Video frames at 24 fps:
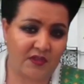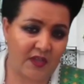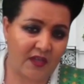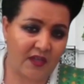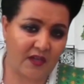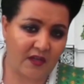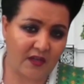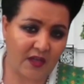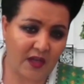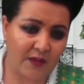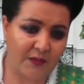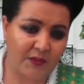they
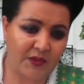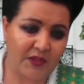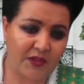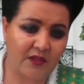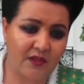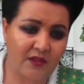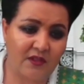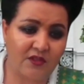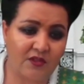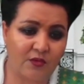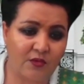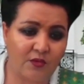are
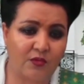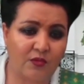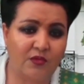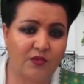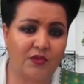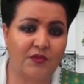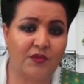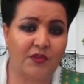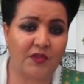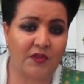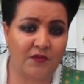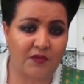planning, it's
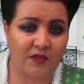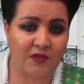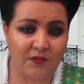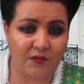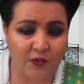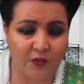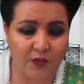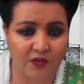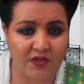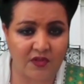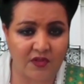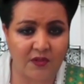good even
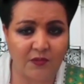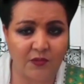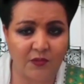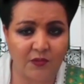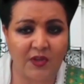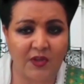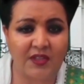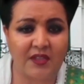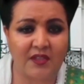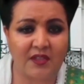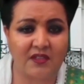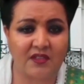for them
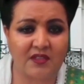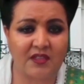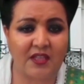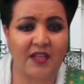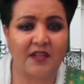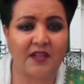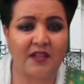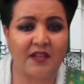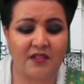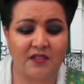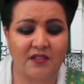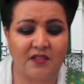to
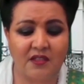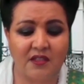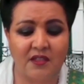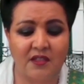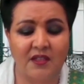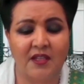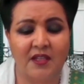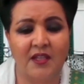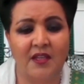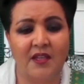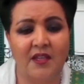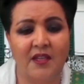understand and
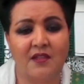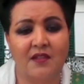see